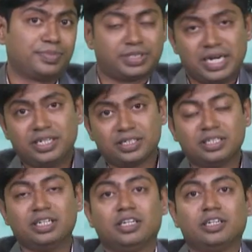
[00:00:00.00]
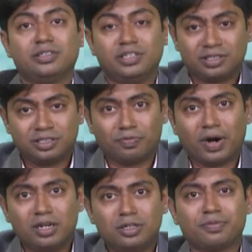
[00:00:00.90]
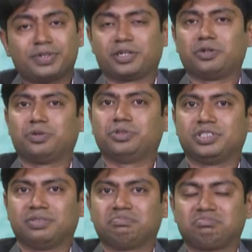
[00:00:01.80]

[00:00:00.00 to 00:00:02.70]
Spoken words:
right? This is a world of technology,